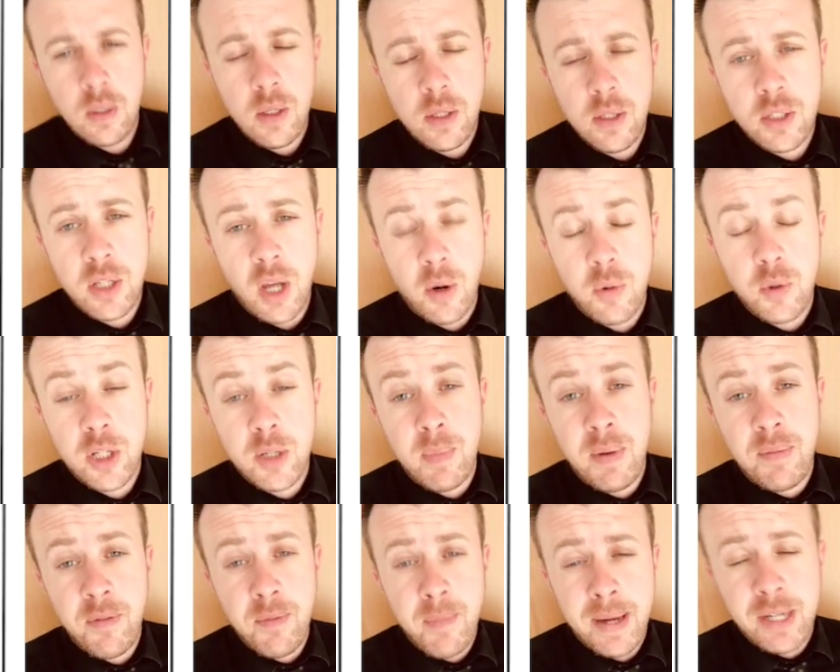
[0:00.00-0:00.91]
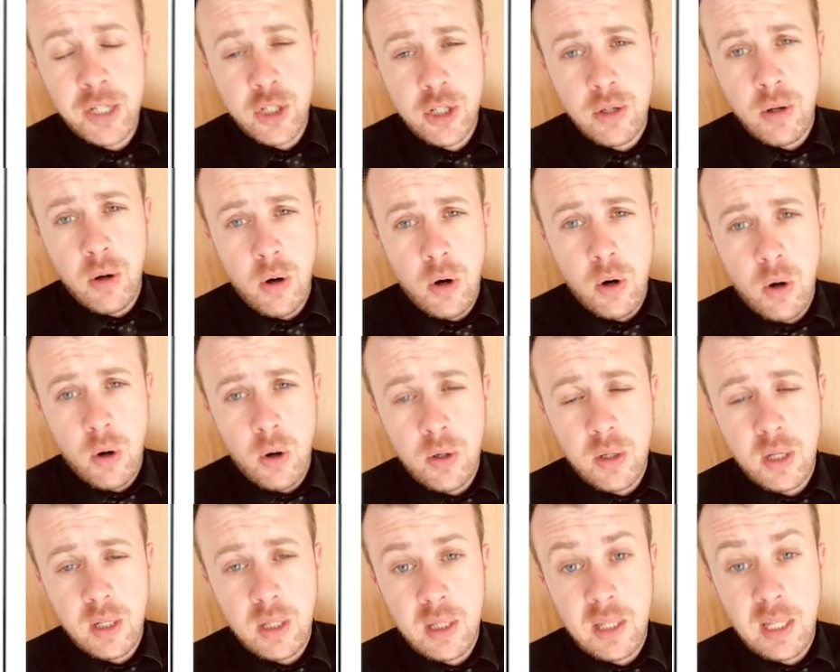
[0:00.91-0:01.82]
So, some information
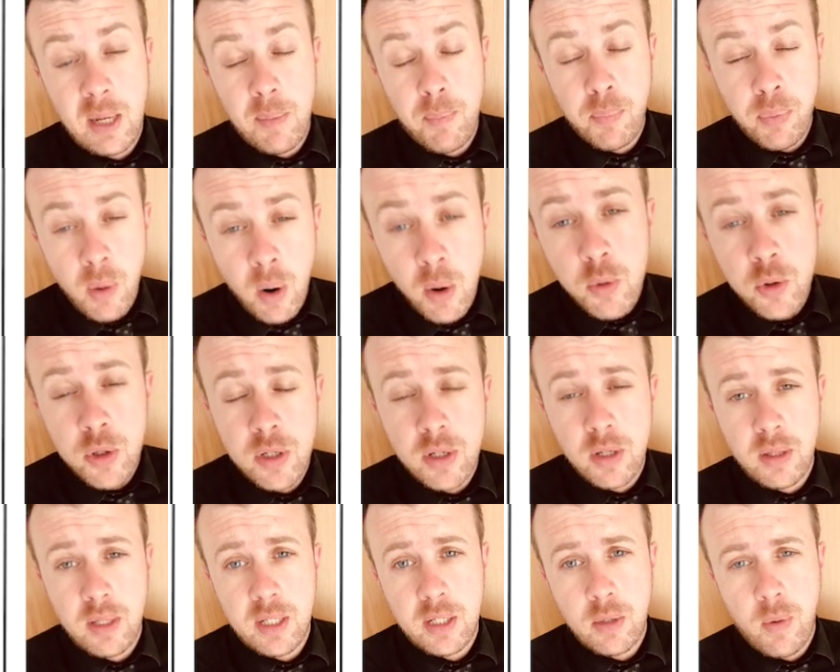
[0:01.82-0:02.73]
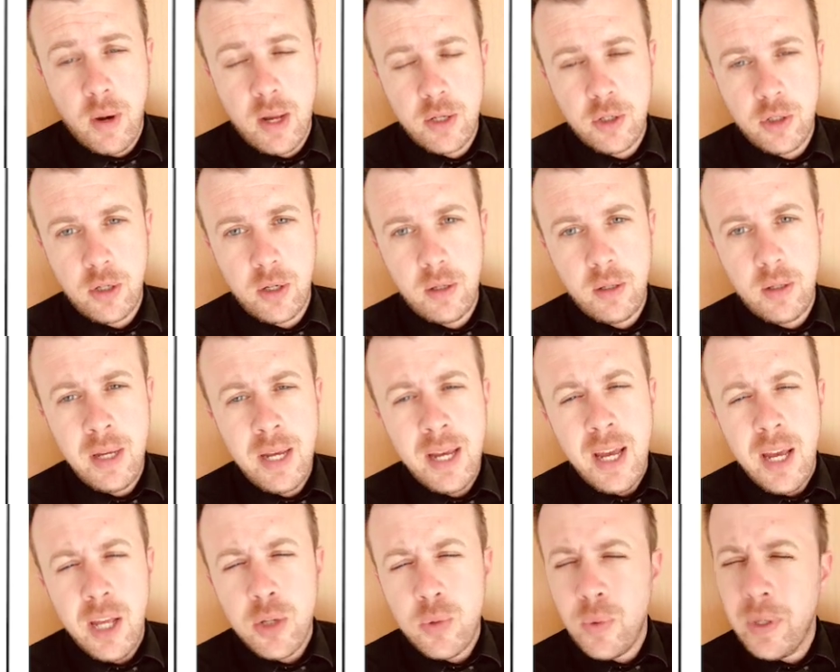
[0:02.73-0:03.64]
on the approach to this question.
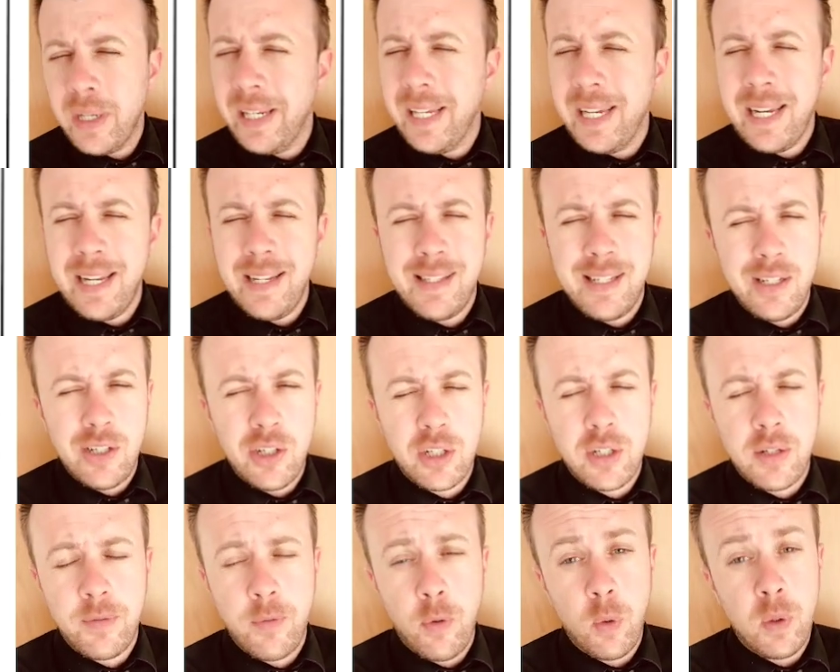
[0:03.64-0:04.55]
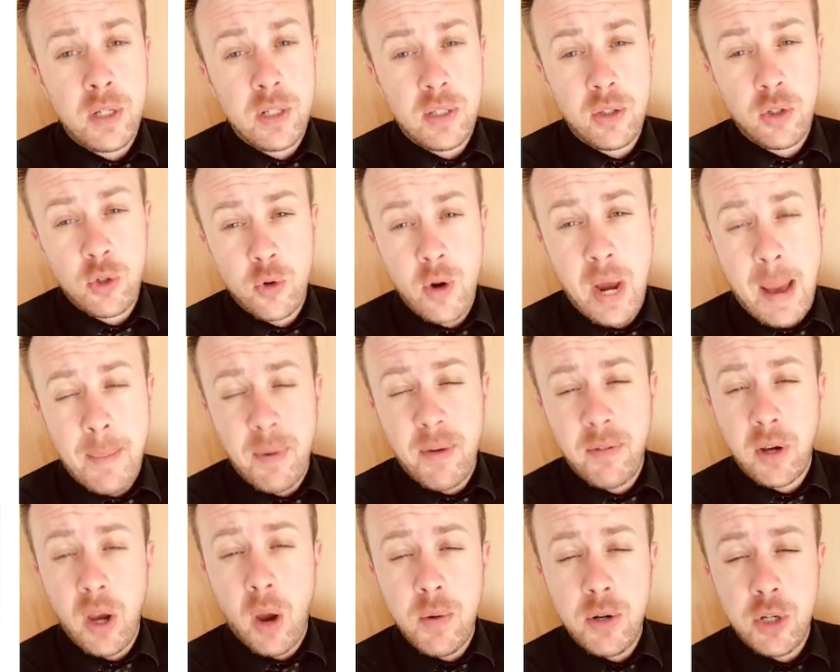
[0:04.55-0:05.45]
It's really easy just to fall into the trap
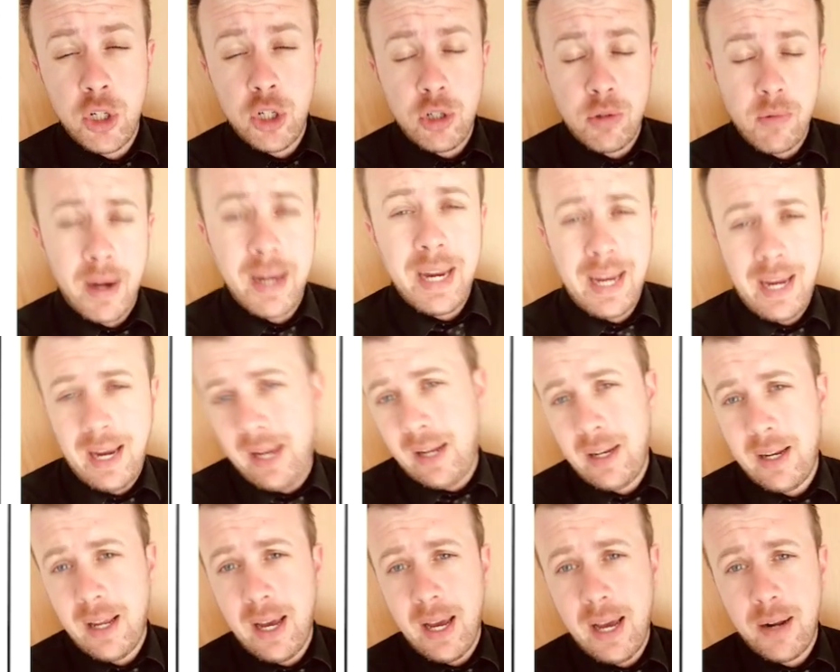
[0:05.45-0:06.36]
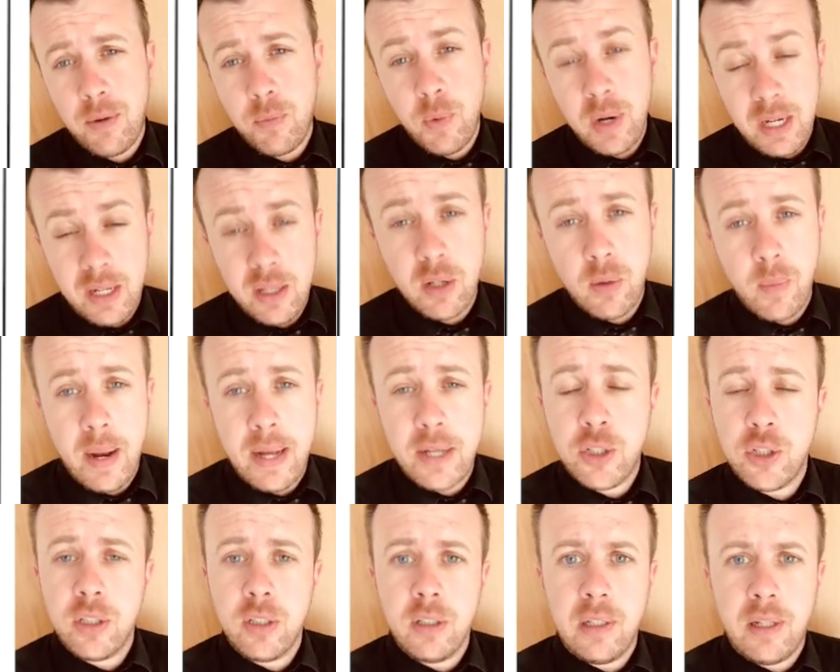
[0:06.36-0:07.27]
of going straight in and reading the
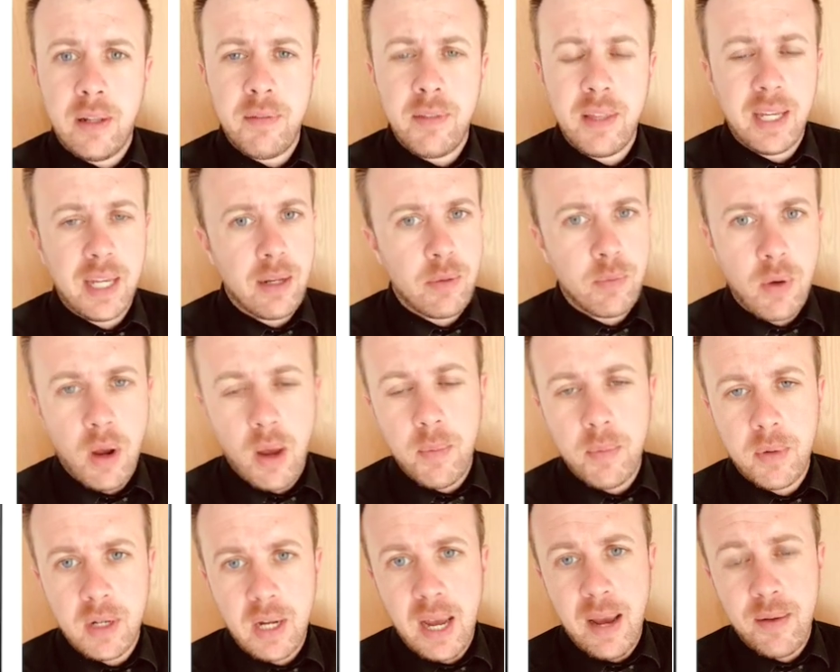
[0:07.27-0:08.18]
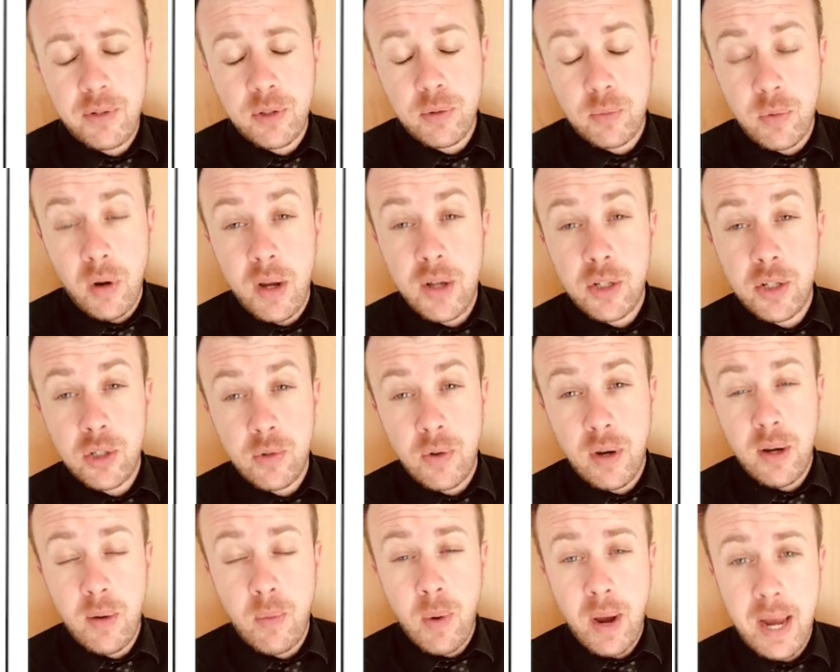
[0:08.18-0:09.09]
question and thinking, right, I'm going to have to write
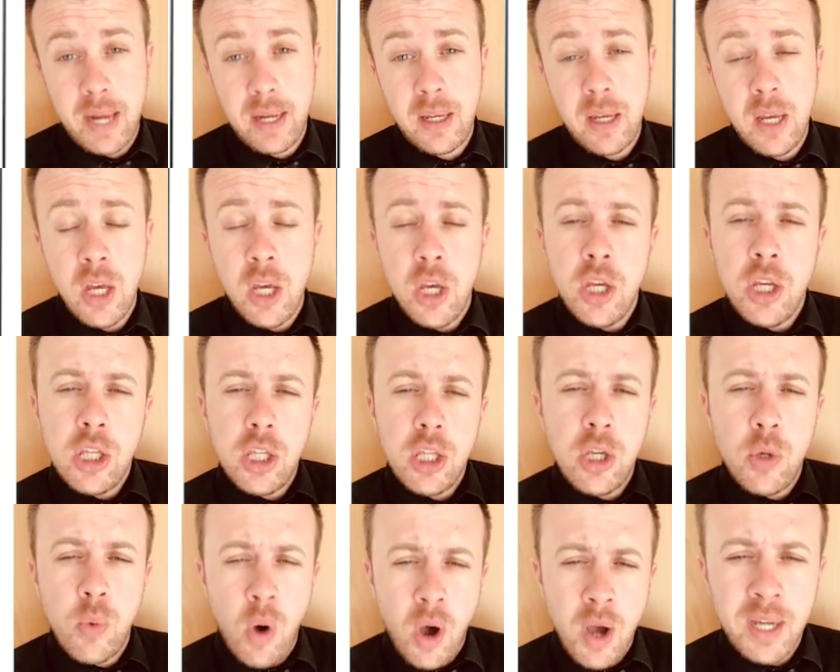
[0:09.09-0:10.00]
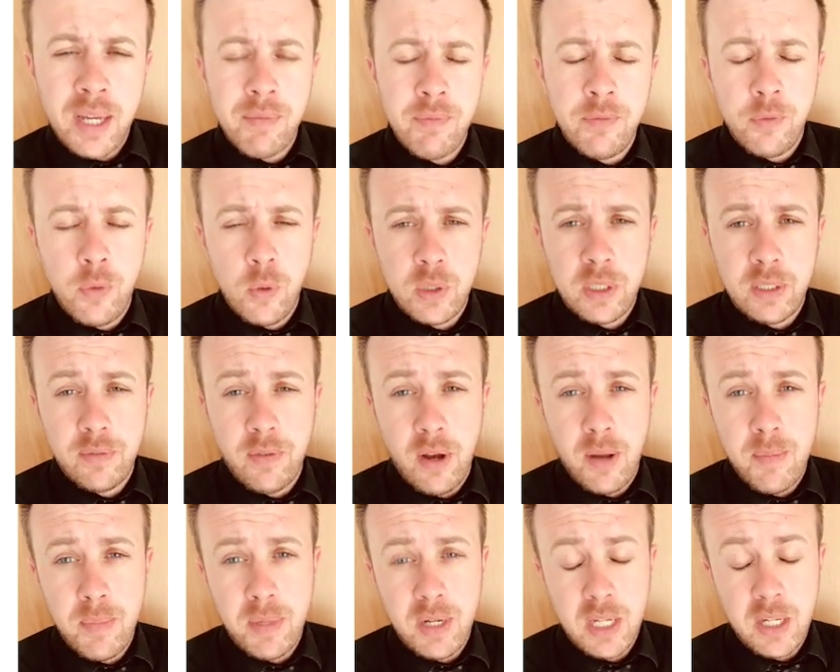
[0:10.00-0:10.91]
straight away. You are given
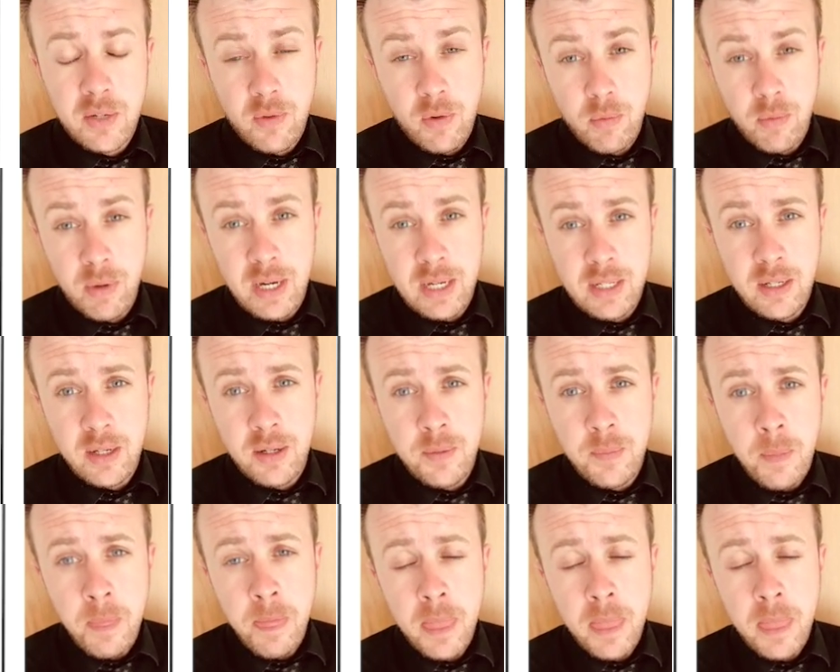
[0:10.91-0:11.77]
45 minutes for a reason.